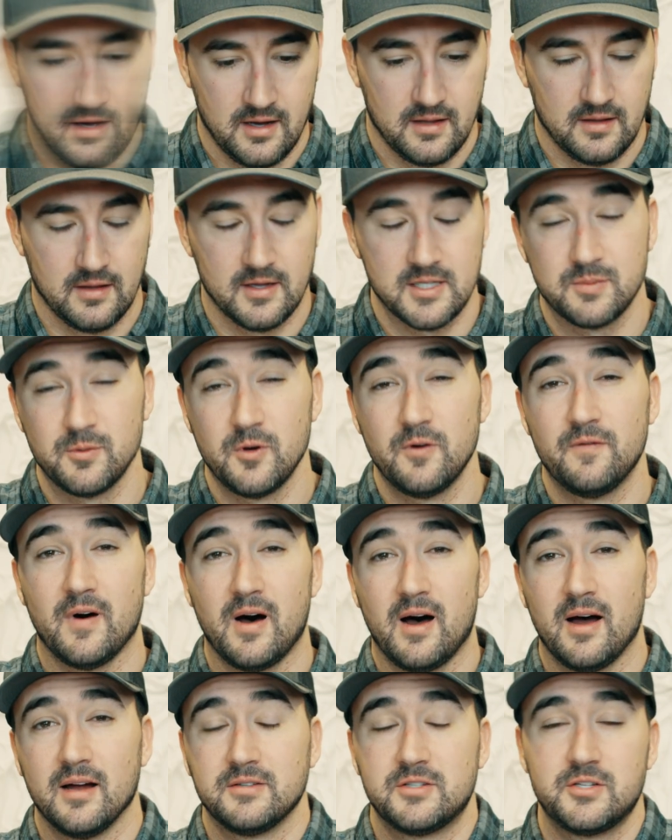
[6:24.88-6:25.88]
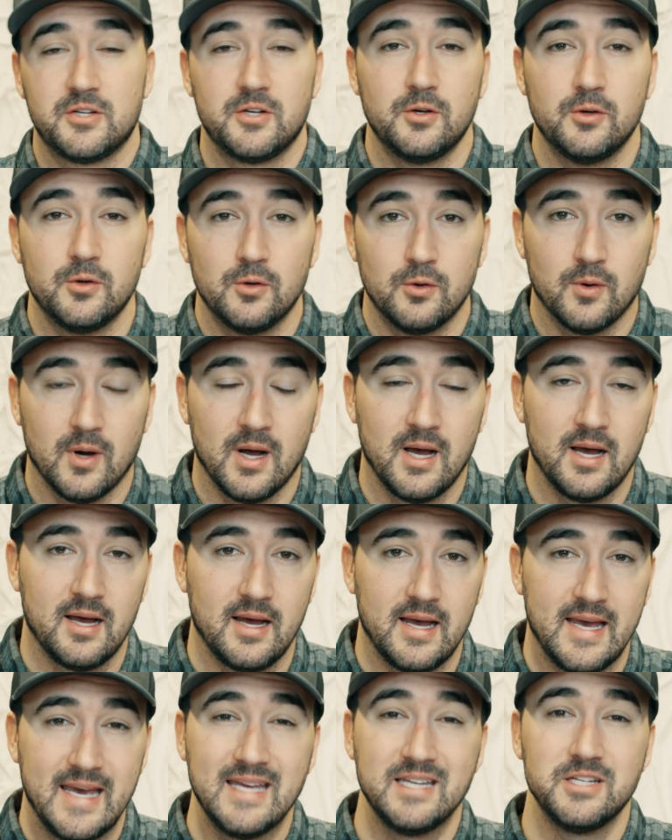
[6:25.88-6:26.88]
Let's move on to
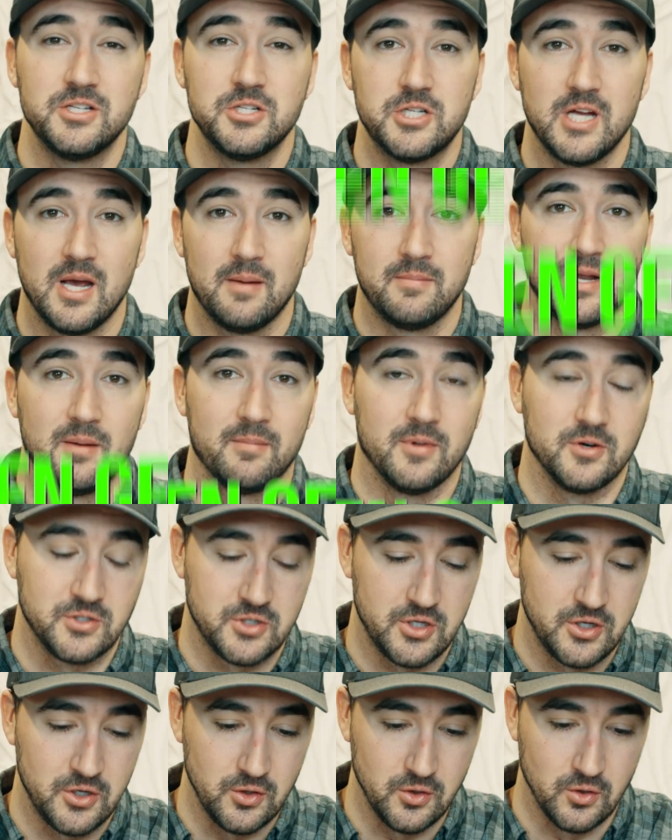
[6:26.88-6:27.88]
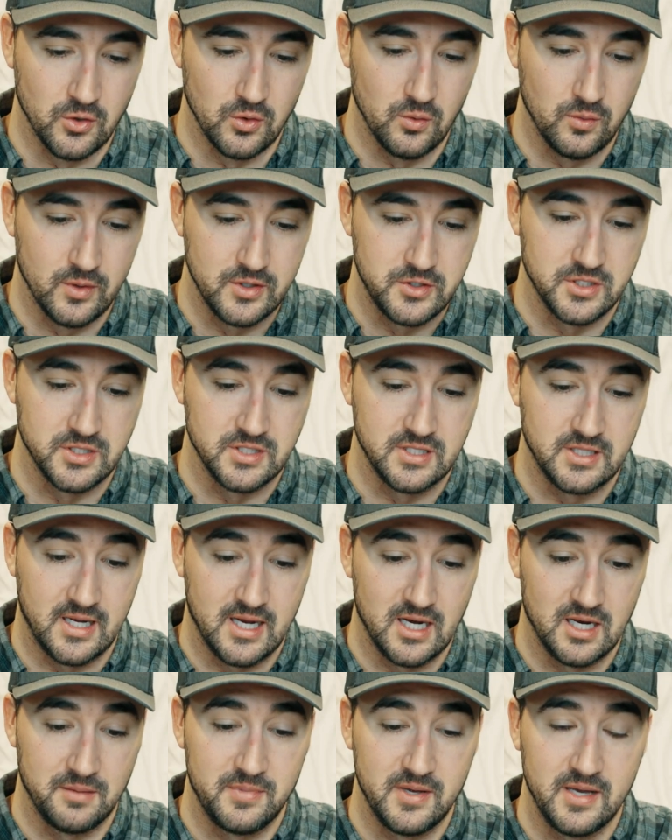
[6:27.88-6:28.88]
hidden gem number 2, which is
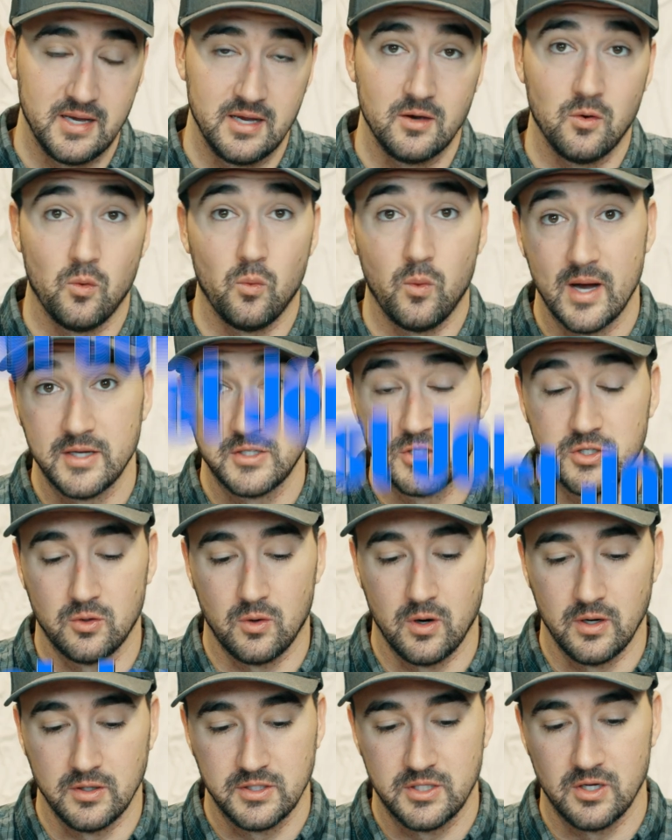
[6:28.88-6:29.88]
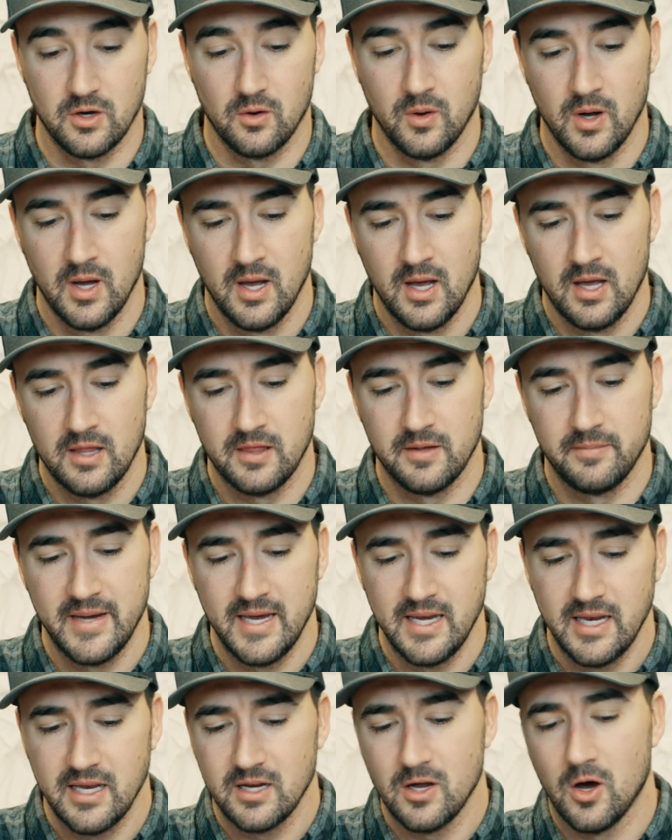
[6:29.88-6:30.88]
going to be West Jordan. So the
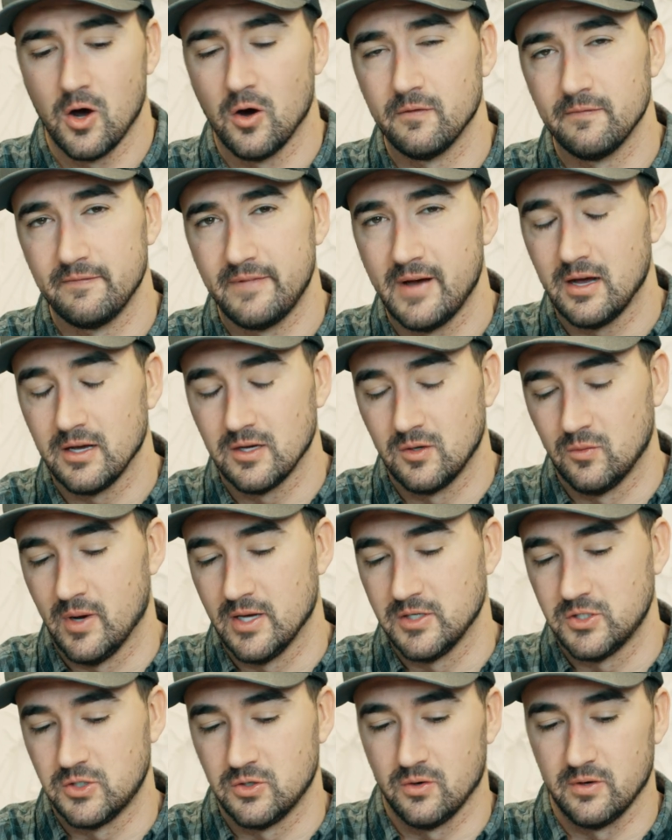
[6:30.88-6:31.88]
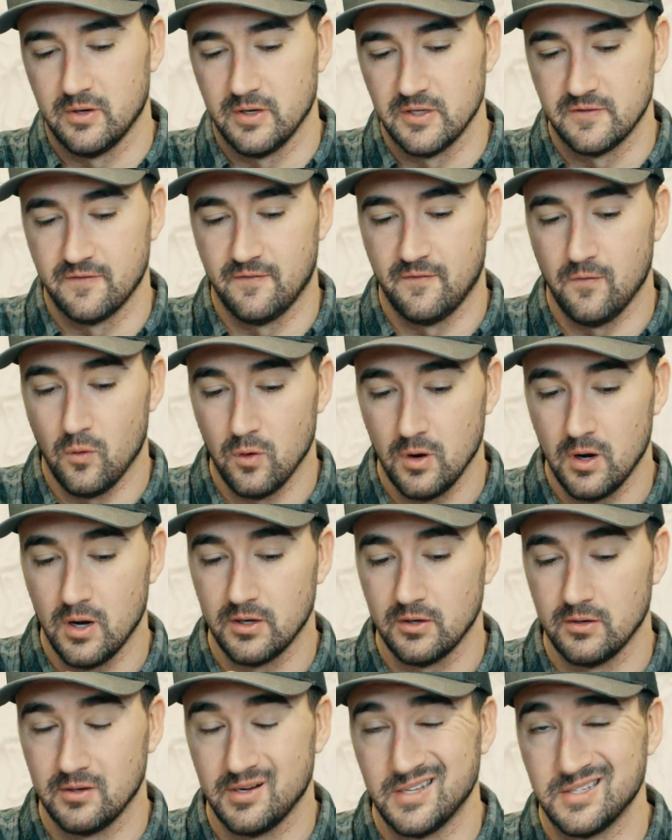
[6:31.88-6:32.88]
median home value in West Jordan is
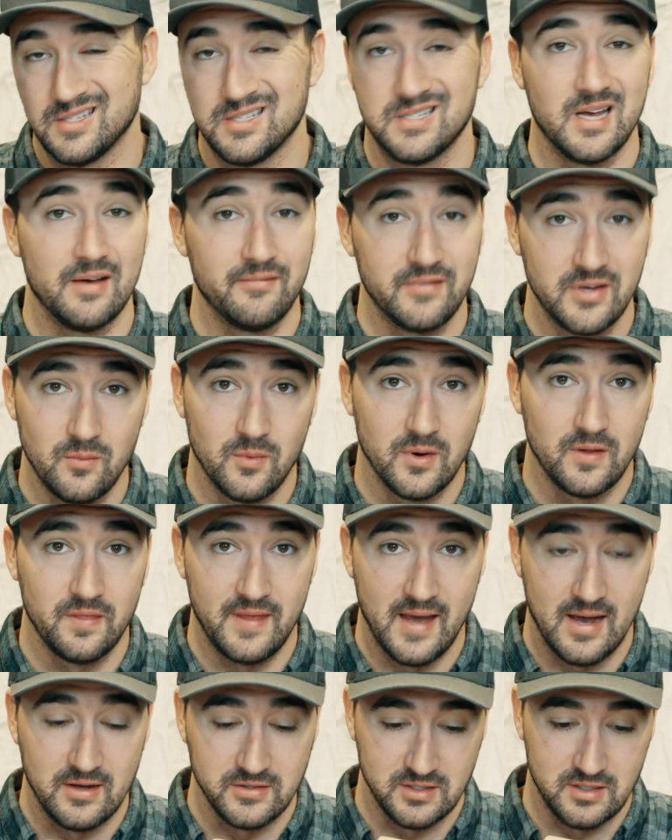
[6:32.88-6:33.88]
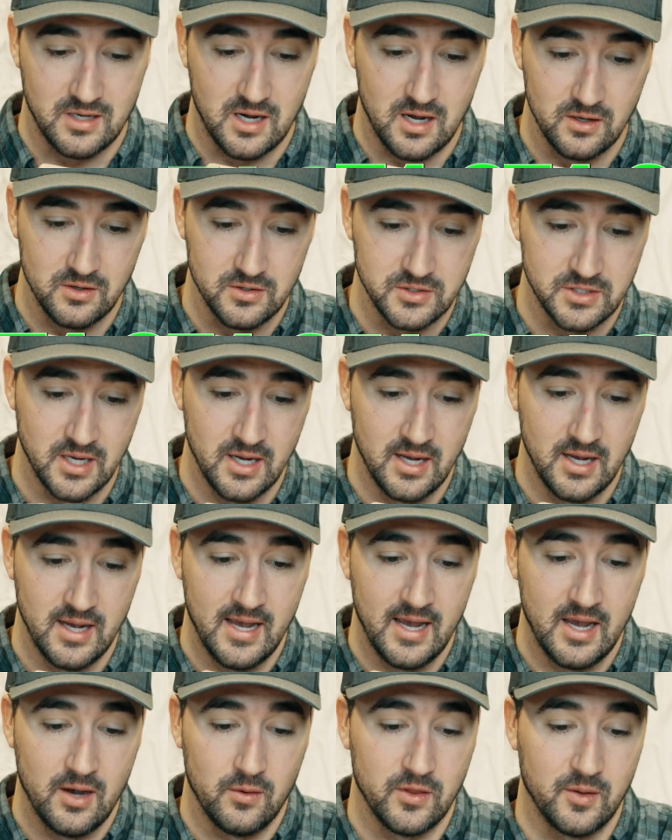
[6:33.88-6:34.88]

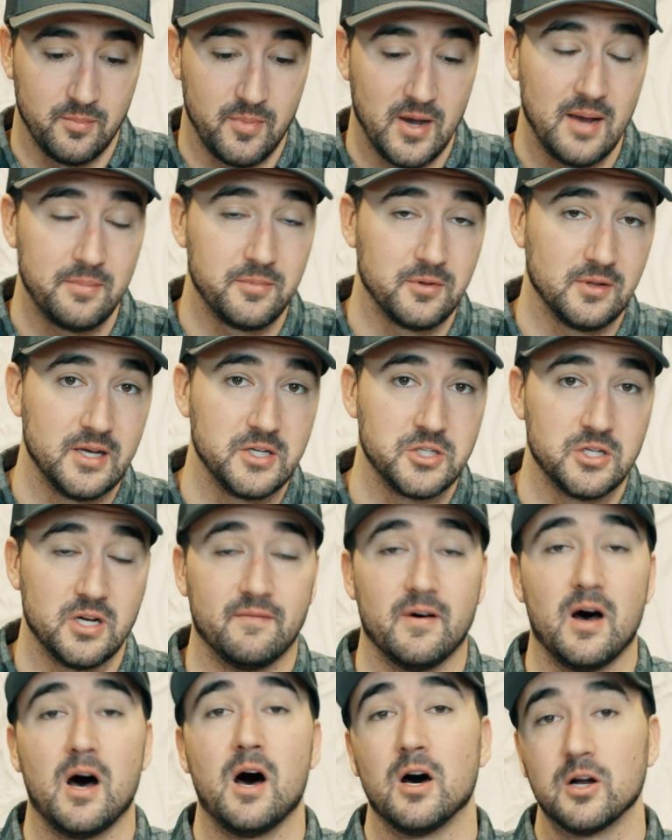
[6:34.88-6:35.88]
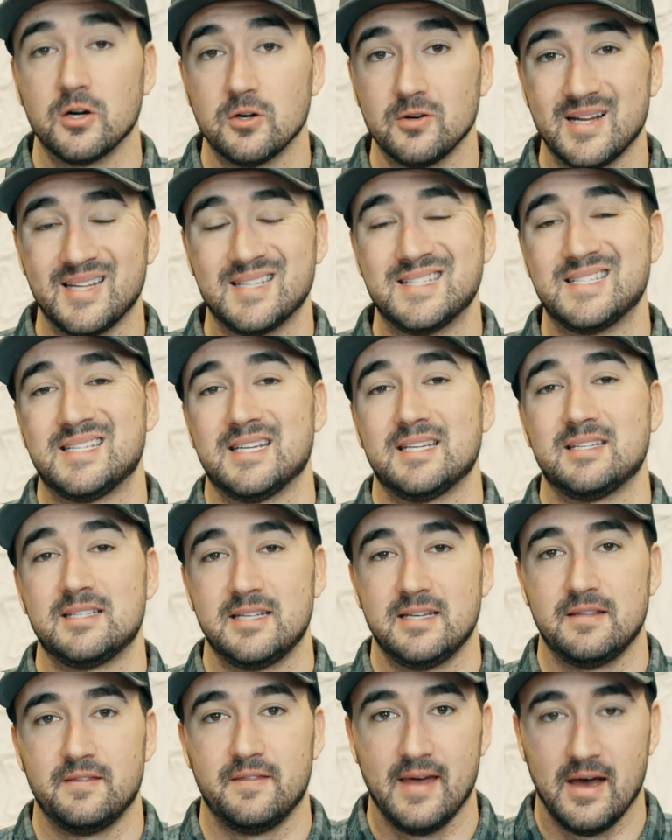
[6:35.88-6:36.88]
$471,000 for the population of
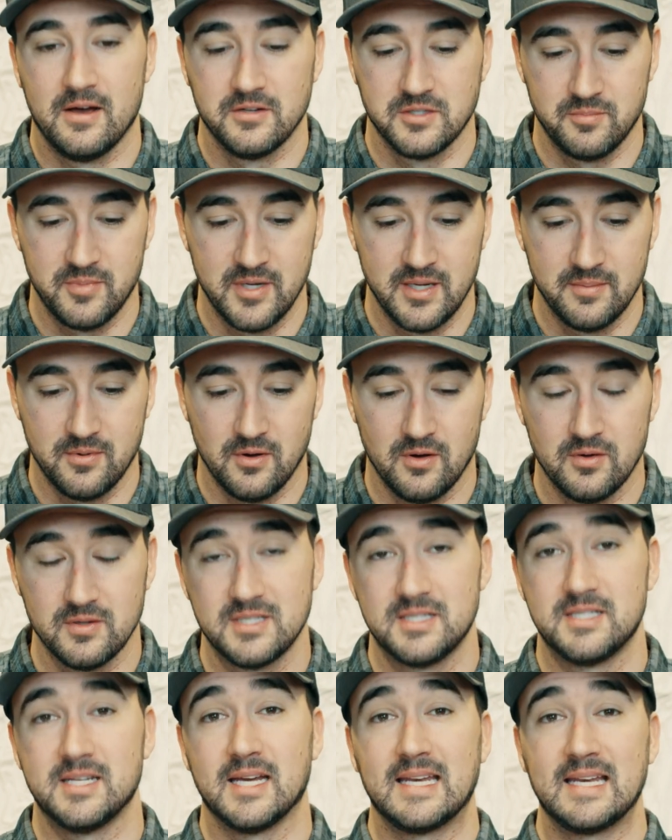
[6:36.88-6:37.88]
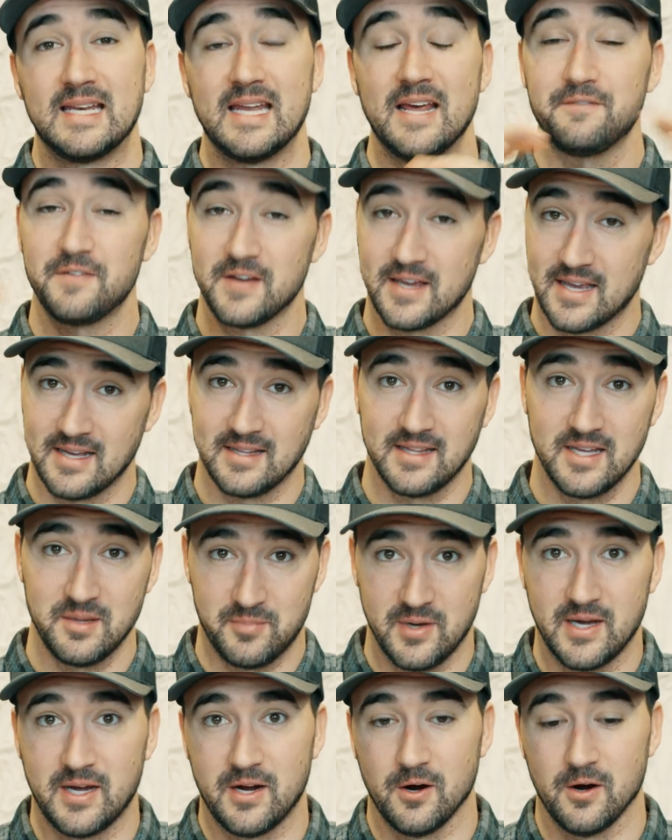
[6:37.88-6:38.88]
116,000 people, significantly
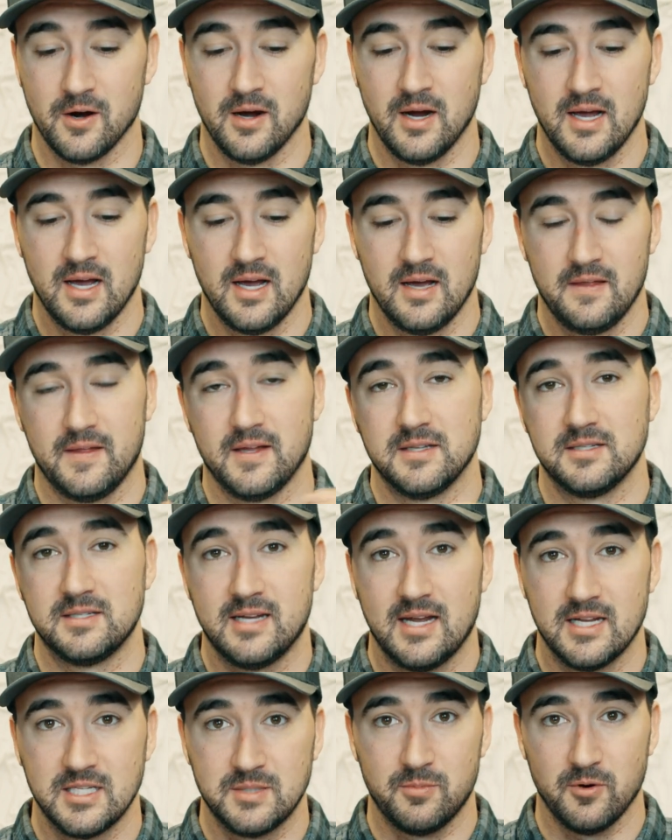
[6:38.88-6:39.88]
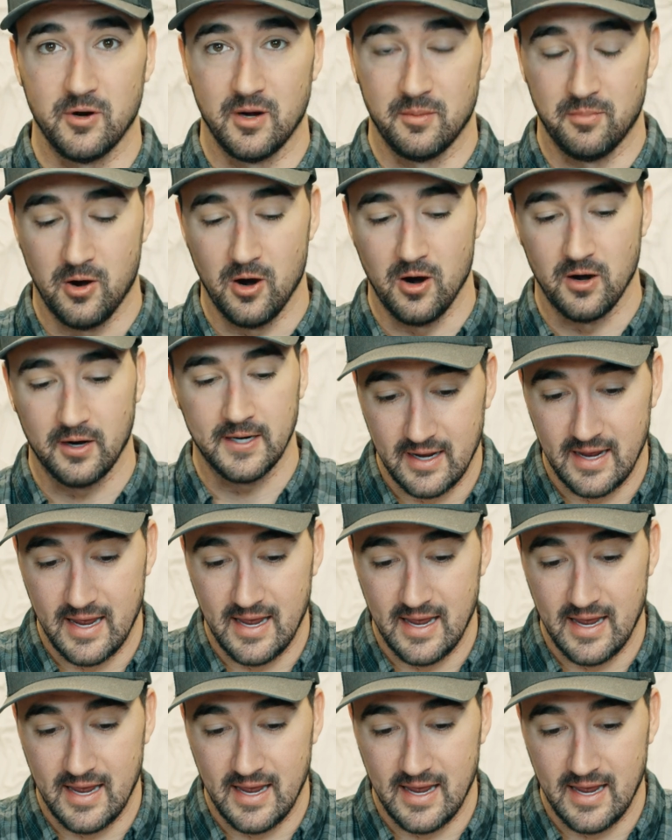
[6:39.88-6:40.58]
bigger than Stansbury Park.